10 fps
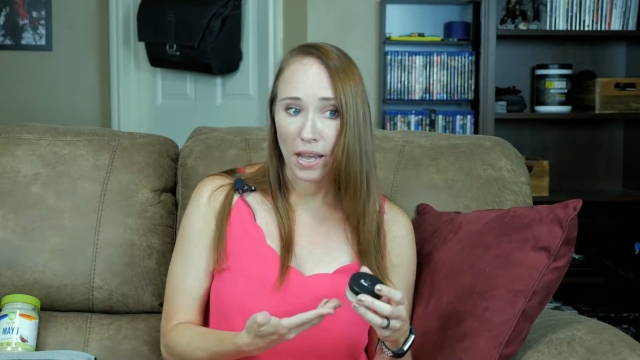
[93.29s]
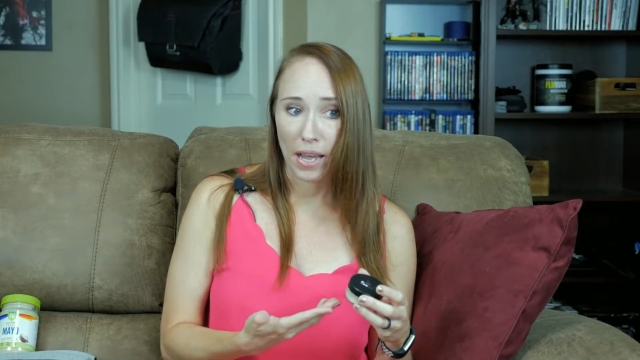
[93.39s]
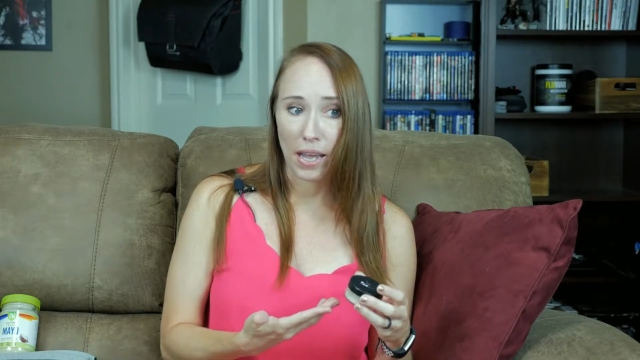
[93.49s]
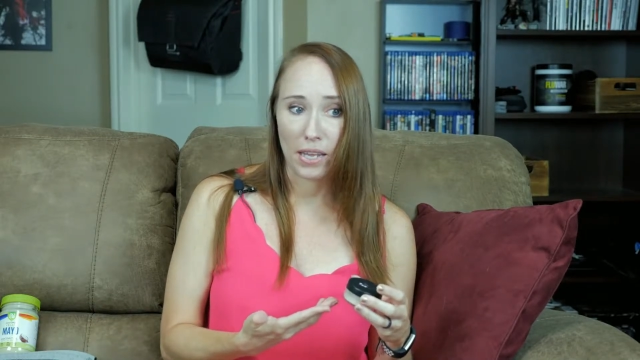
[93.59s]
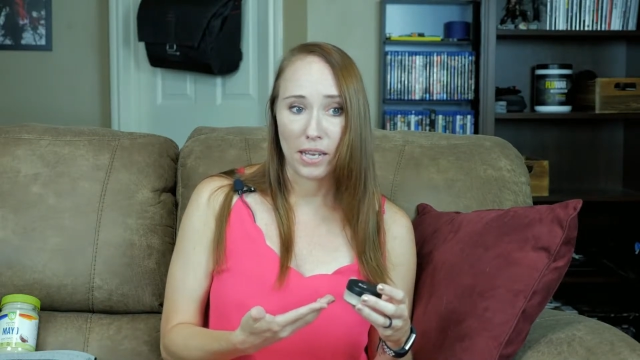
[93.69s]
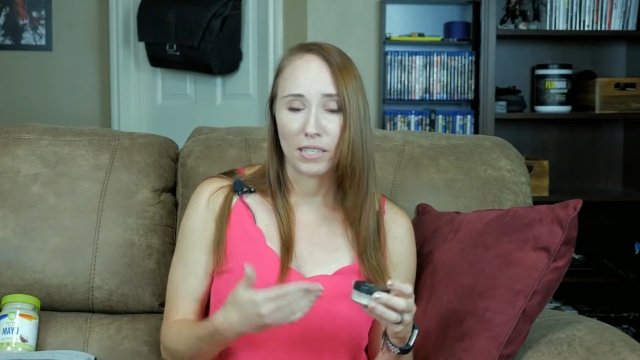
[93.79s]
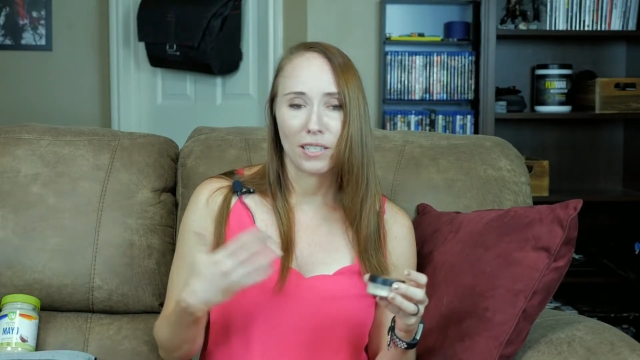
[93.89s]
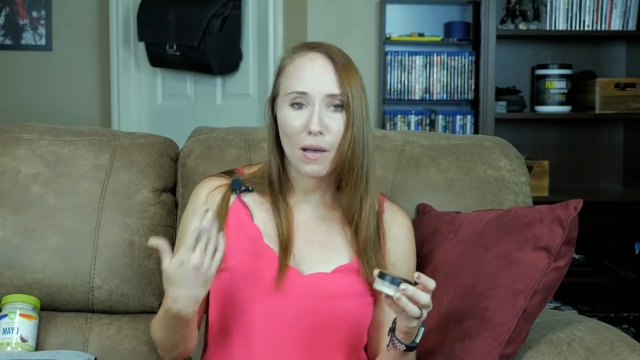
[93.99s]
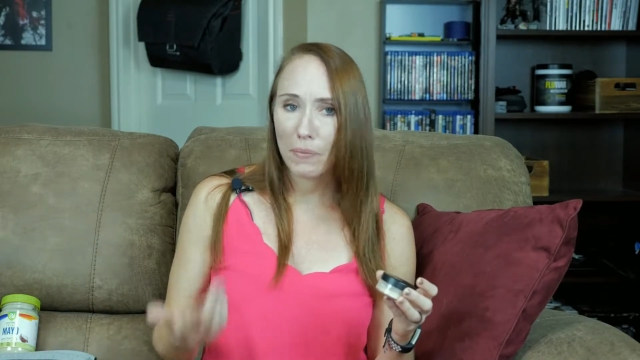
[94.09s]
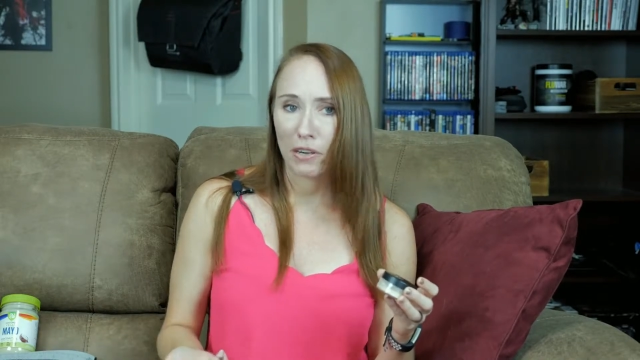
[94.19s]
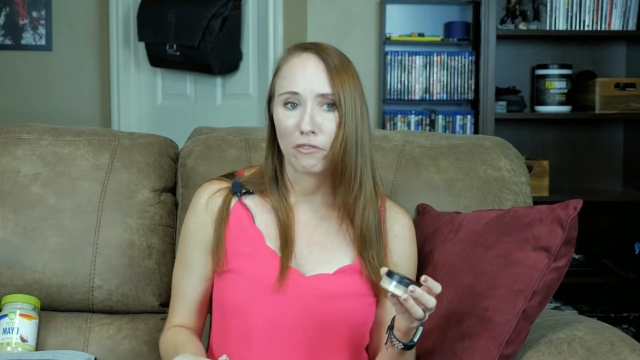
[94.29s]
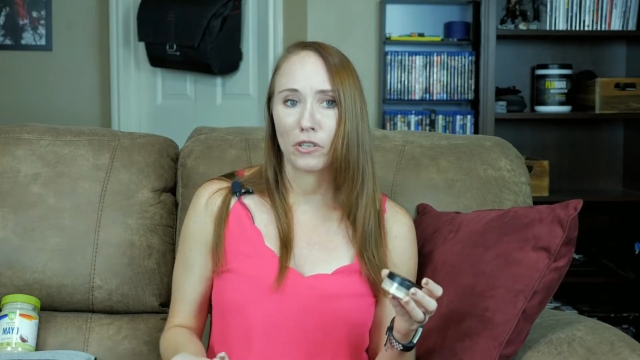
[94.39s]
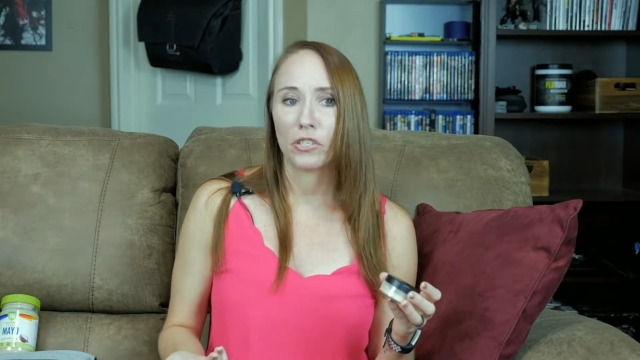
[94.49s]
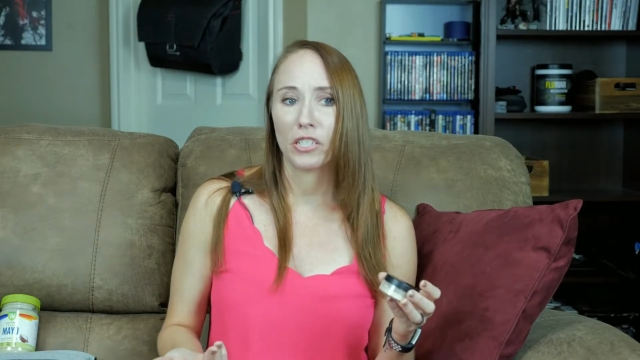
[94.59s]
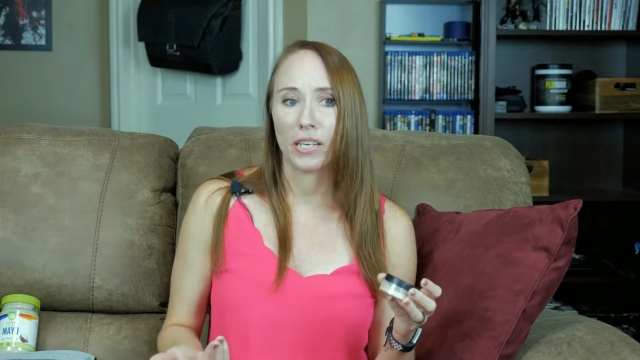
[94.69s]
and it's a lot better for
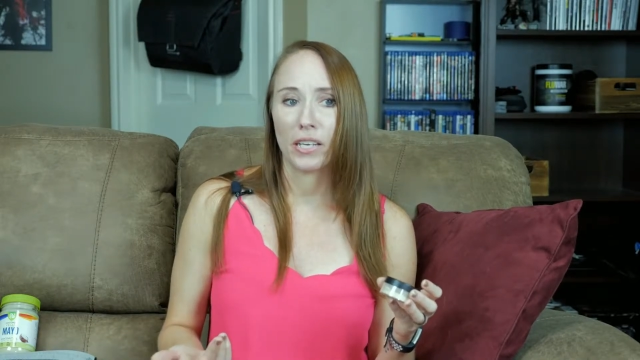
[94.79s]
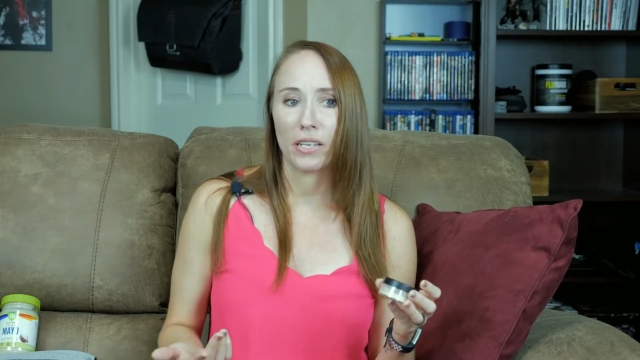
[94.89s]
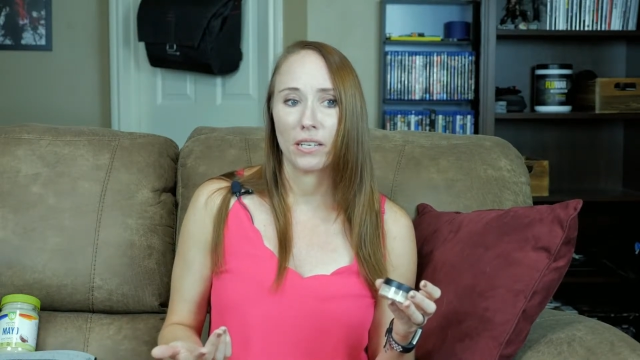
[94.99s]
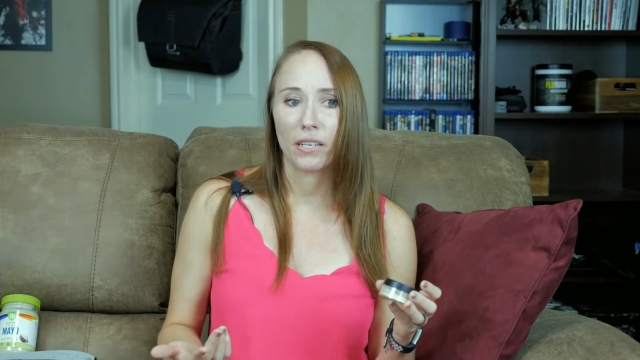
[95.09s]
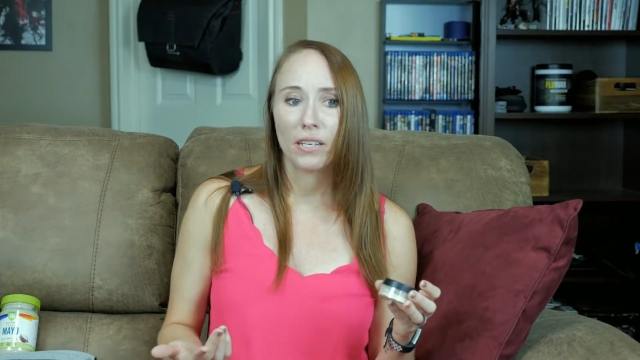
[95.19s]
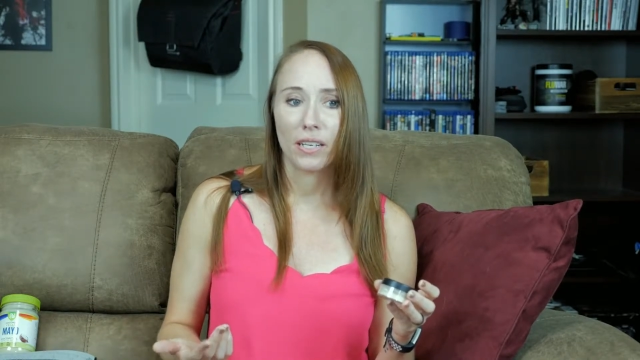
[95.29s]
your skin.